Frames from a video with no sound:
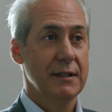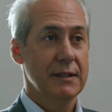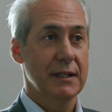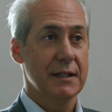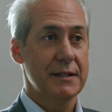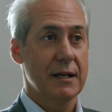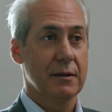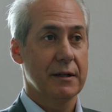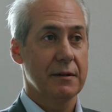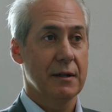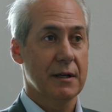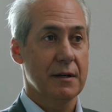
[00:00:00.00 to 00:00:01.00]
on
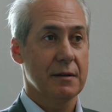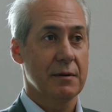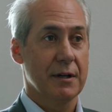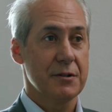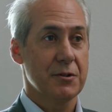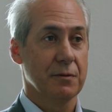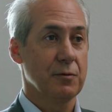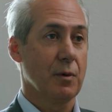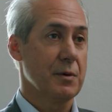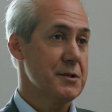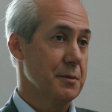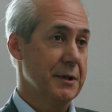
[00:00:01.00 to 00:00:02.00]
the show floor
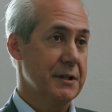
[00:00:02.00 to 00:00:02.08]
with so many